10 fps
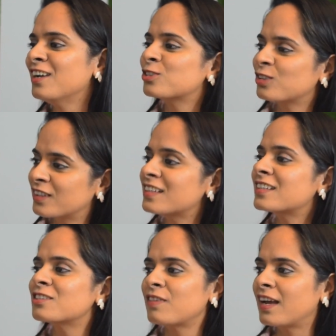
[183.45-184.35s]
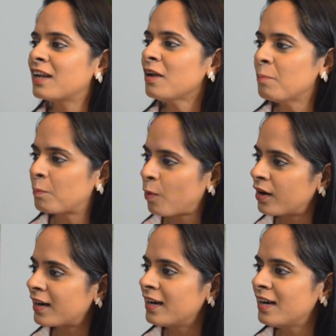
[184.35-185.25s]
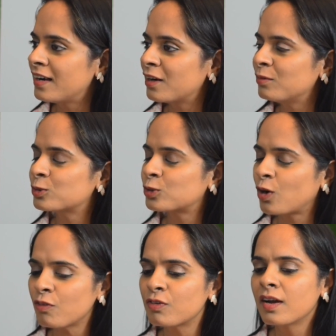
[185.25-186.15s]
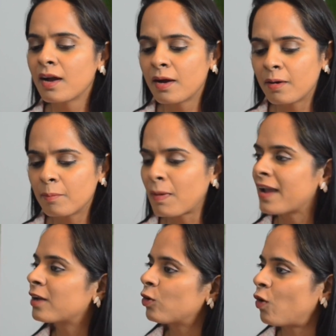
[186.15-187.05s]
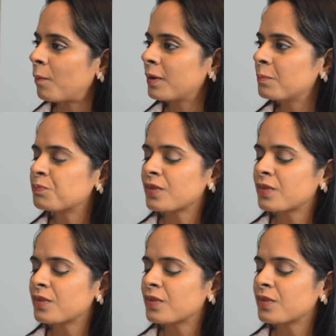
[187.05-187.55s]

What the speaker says: So this is very important in terms of microcopy.